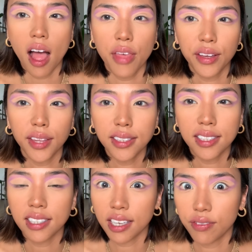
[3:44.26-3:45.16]
I think that's
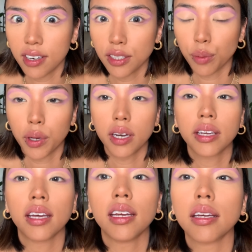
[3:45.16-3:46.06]
as even as I'm gonna
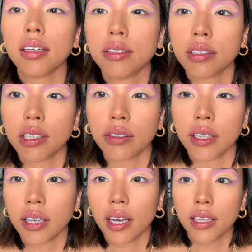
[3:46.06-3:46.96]
get it,
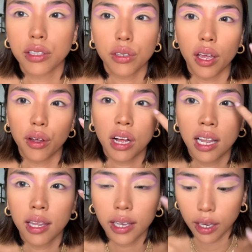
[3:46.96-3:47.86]
considering it's like
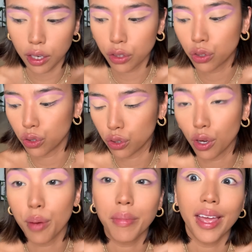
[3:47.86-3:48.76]
clinging
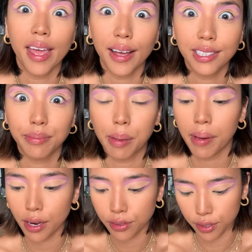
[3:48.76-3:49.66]
to my eczema
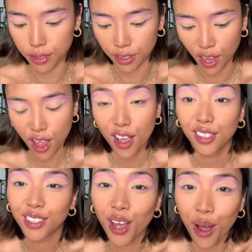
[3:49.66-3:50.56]
patches.
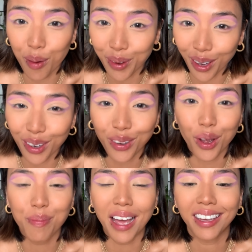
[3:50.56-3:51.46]
So I'm gonna go
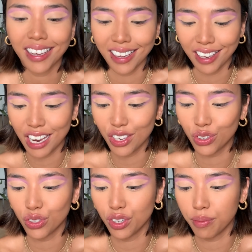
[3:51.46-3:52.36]
back
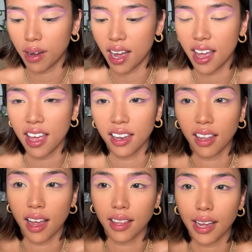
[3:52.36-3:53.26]
into my
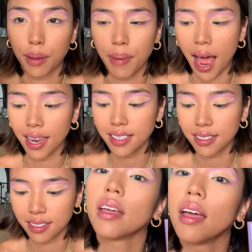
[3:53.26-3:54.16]
lilac
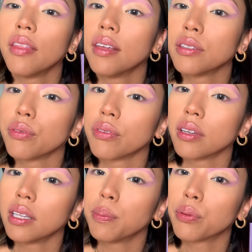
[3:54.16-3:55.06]
palette, and there's a
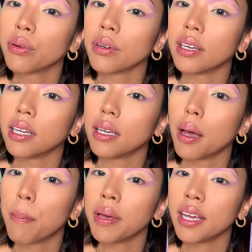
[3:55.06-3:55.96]
really pretty
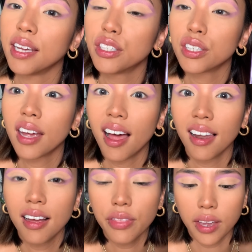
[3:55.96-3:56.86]
peach
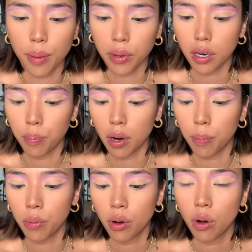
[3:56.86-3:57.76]
color that I'm gonna
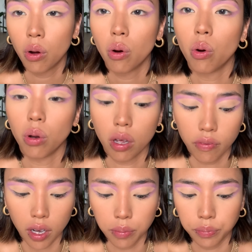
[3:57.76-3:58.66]
pop all
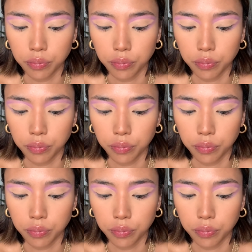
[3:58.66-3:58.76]
over.